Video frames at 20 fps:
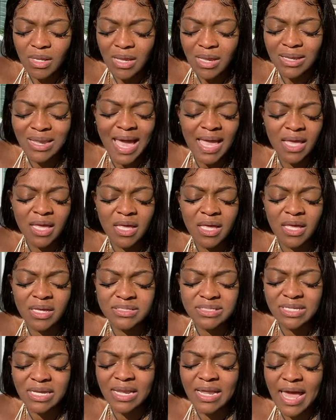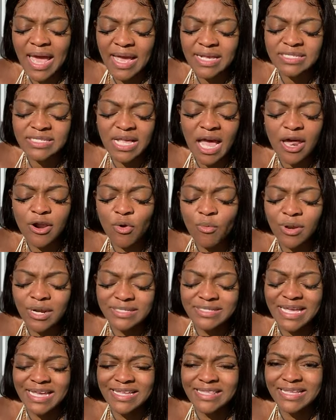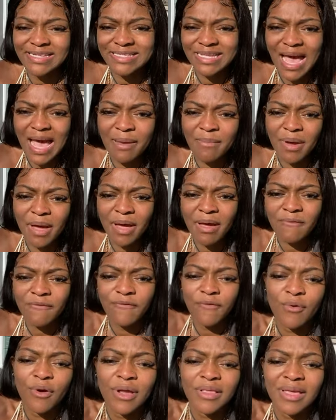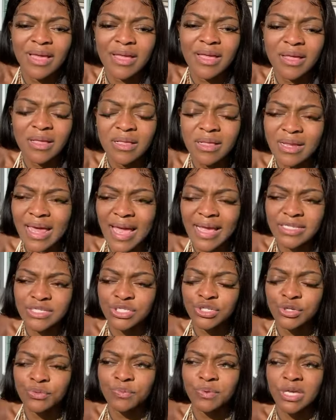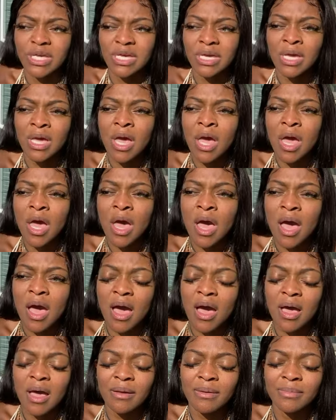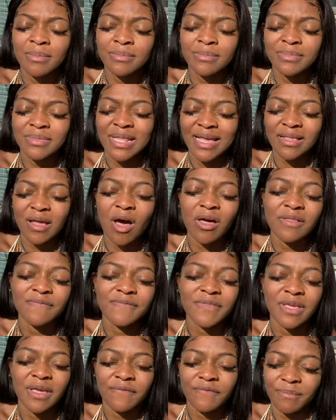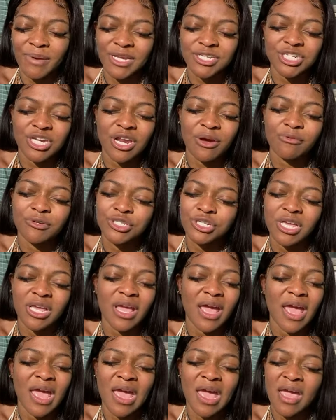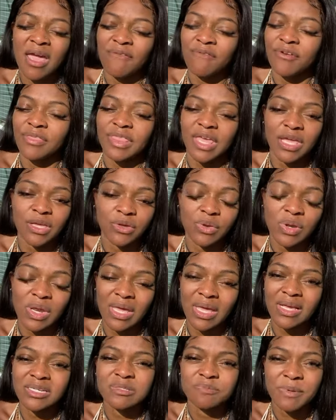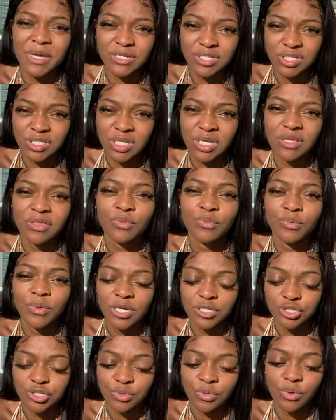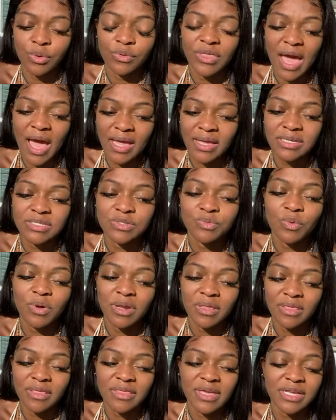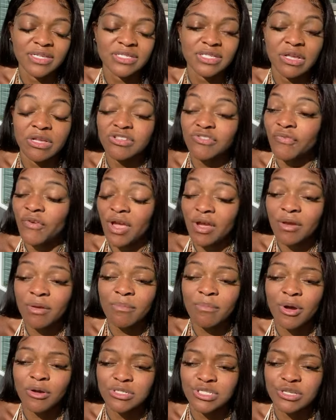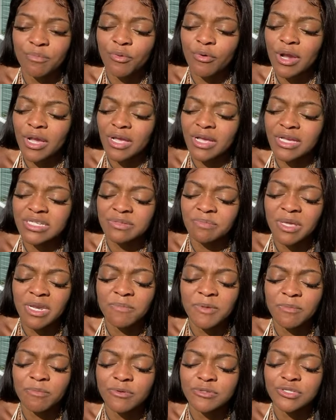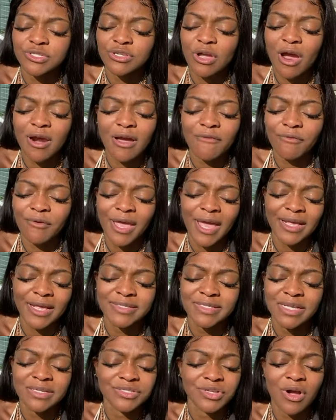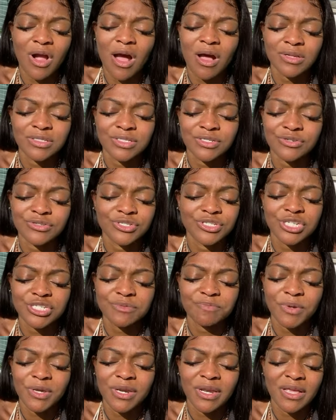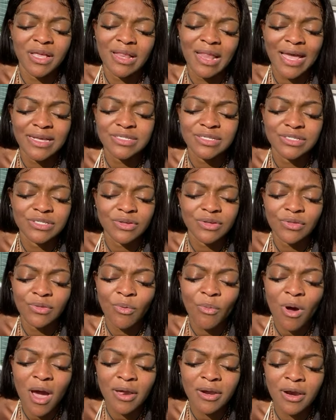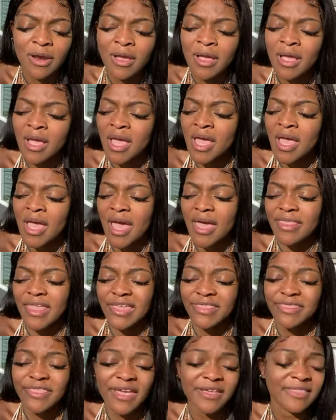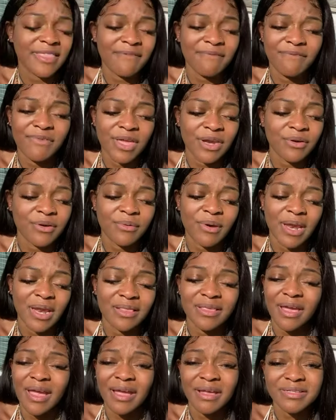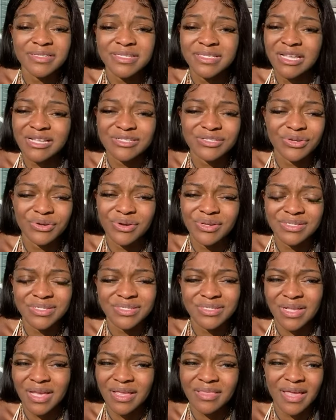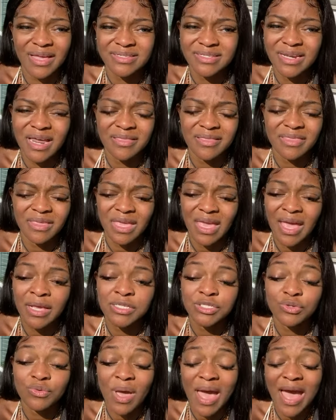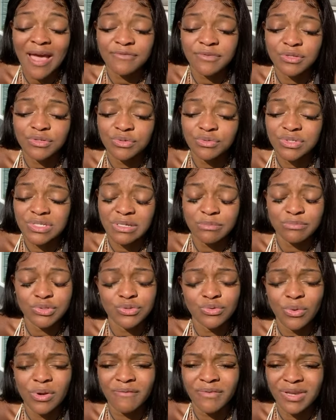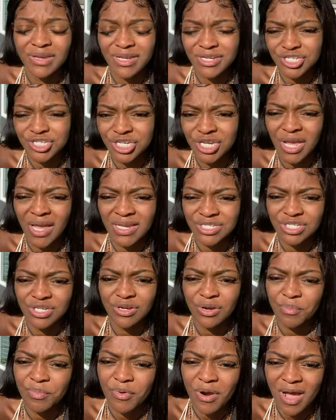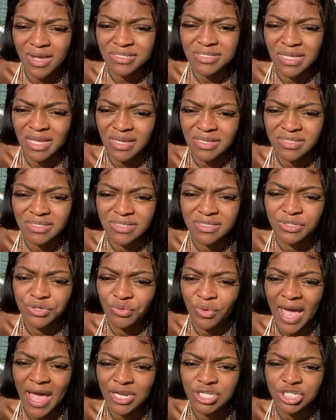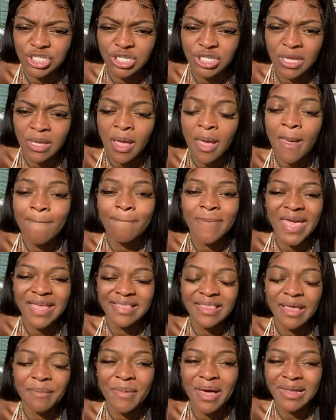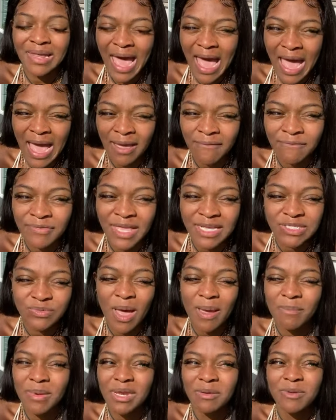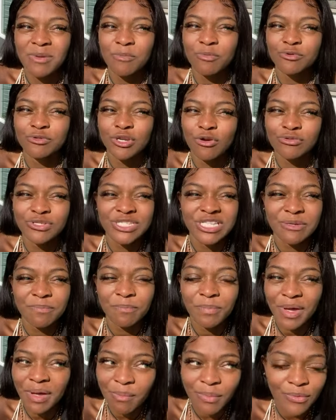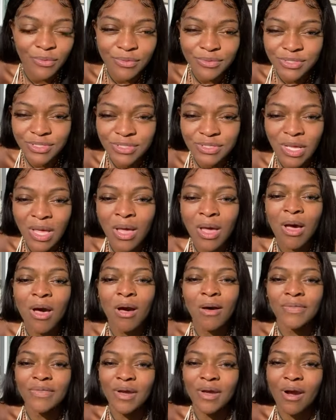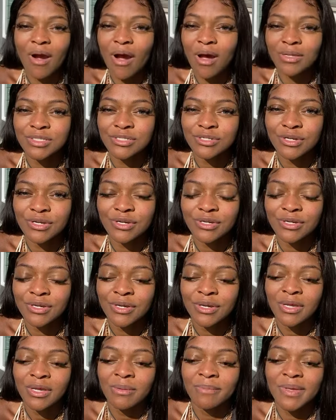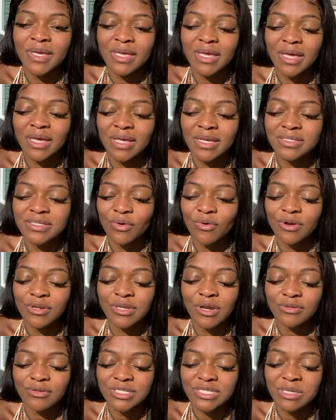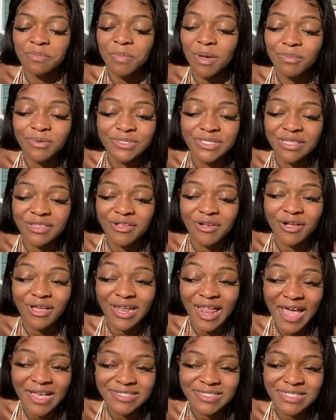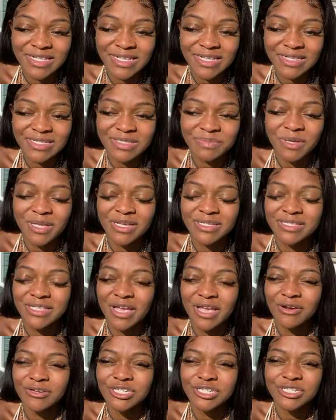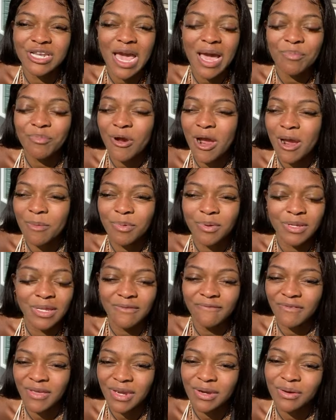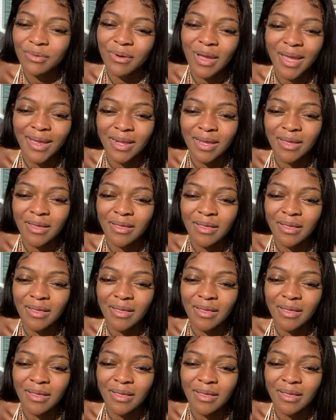like, because the class, I don't want to take the time up for the class to be like all of the information. I want you to get everything you need, especially the ritual. That is one of the things that is very most important, because many people start off with ancestor altars just putting glasses on the water, and they think they venerated their ancestors, and that's not the case. You have to do some sort of initiation, a process to actually make them alive. That's why many people don't see bubbles on their altar, because, or don't see bubbles in their glasses, because they're just not properly venerated.